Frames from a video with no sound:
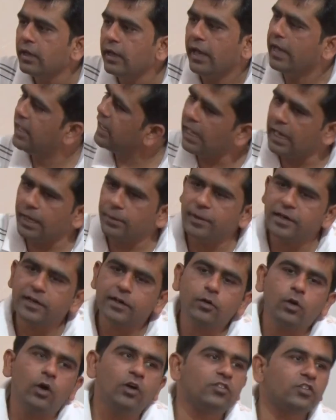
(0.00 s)
any
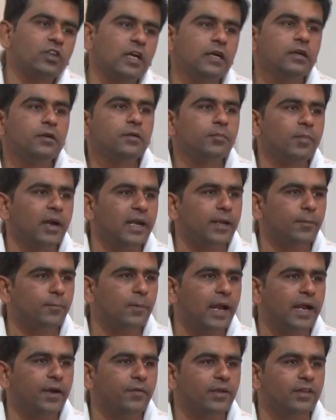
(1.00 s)
arbitrary constant,
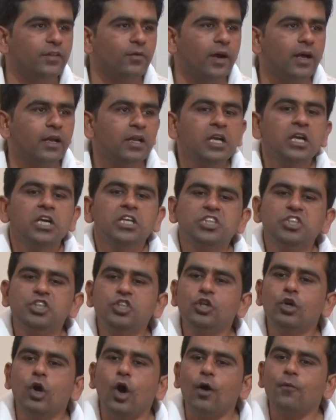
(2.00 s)
multiplied with your
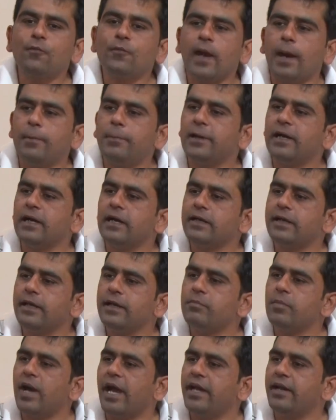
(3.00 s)
g of capital T
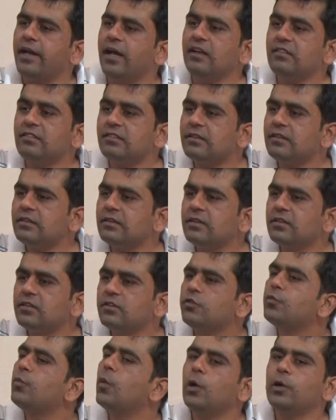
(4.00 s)
minus
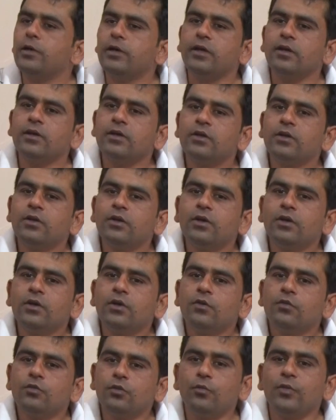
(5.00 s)
small t.
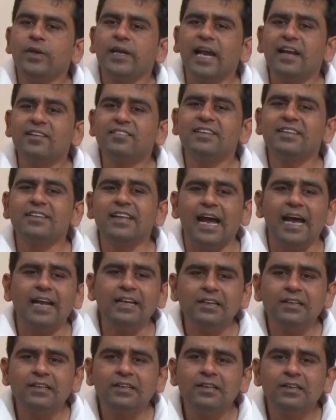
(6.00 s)
So we can see
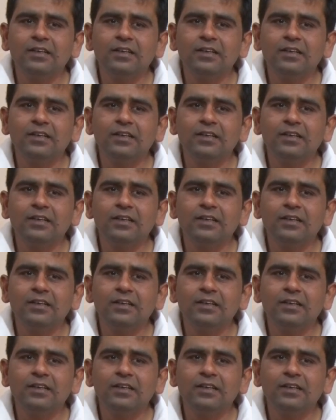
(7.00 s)
that